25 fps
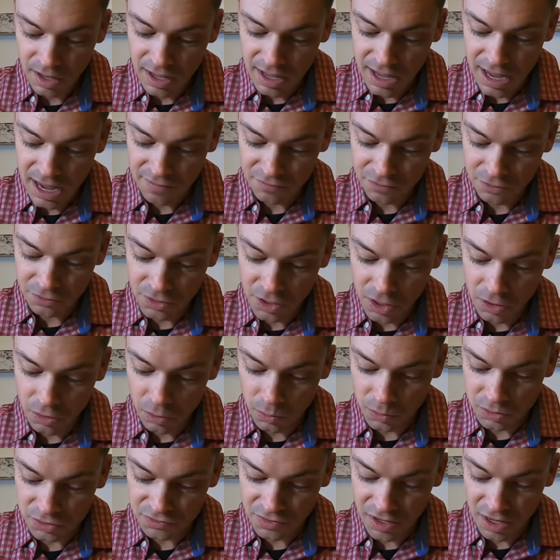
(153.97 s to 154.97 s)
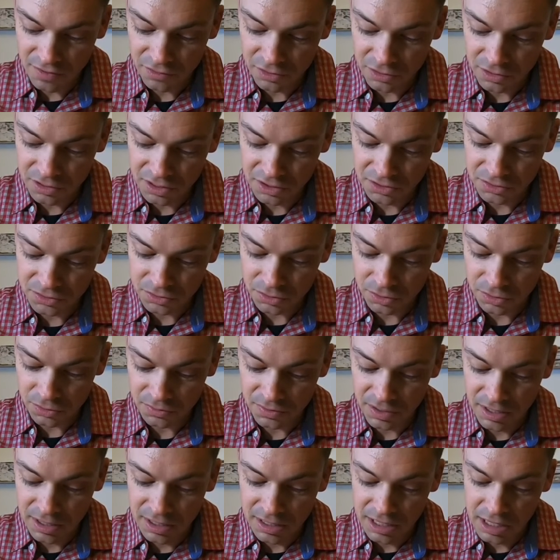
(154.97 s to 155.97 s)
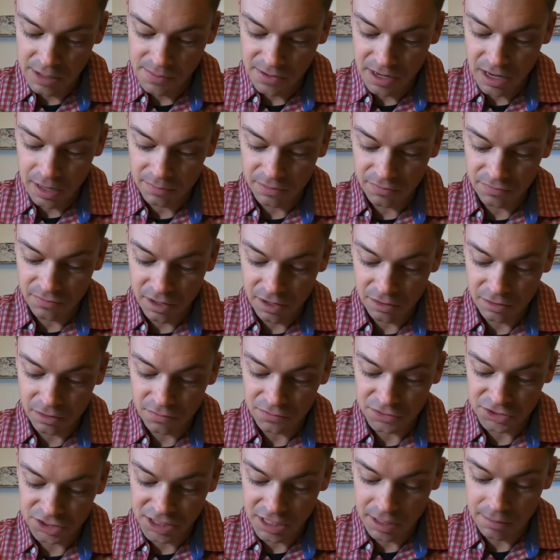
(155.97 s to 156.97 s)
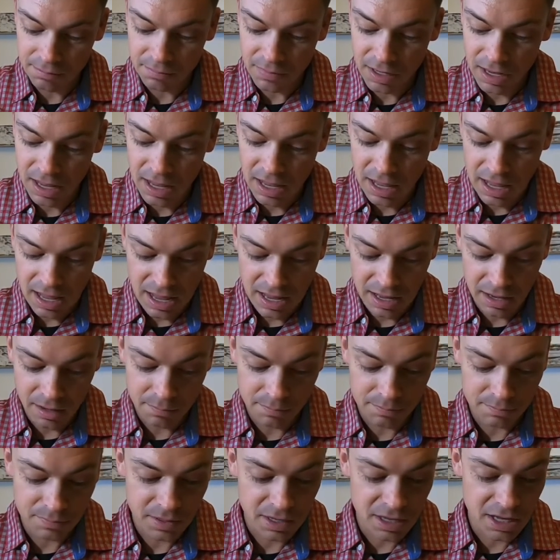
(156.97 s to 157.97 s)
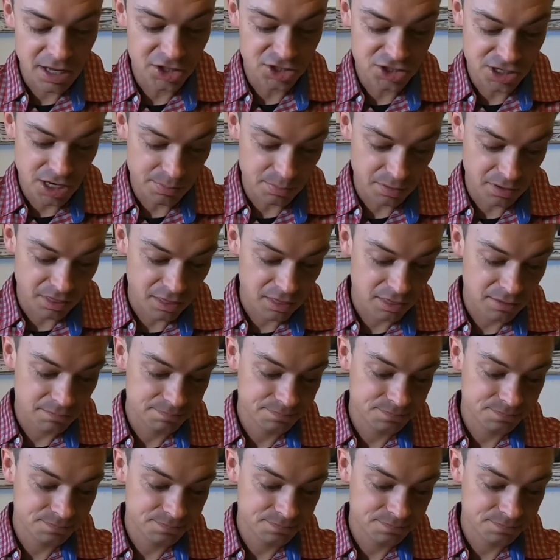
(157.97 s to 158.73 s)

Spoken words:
After Noah was 500 years old, he became the father of Shem, Ham, and Japheth.